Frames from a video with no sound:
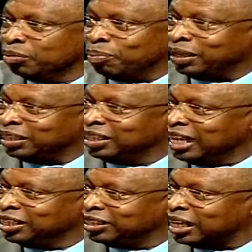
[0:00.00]
But there
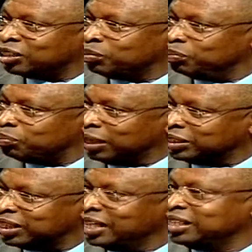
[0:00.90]
is that
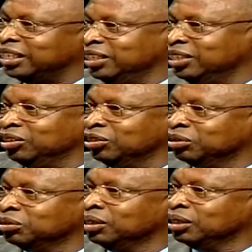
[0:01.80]
percentage, you
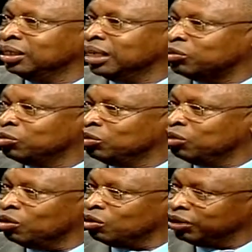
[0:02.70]
know, that will
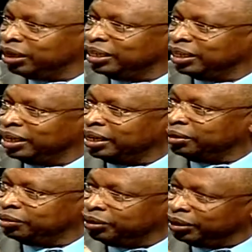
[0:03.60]
go and the
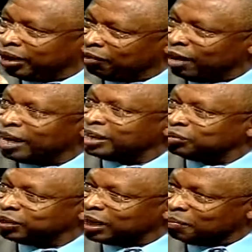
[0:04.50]
virus
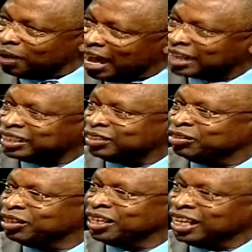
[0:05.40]
become active.
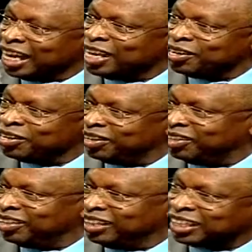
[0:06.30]
And
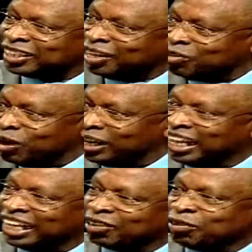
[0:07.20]
that's
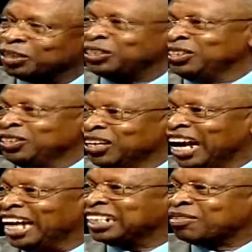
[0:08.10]
another question you're going to
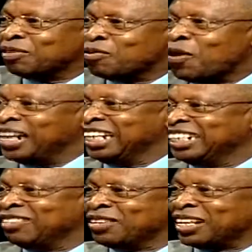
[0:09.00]
ask me. Why does
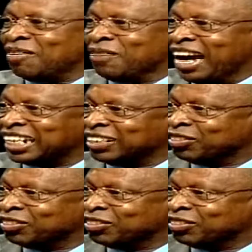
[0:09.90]
it become active?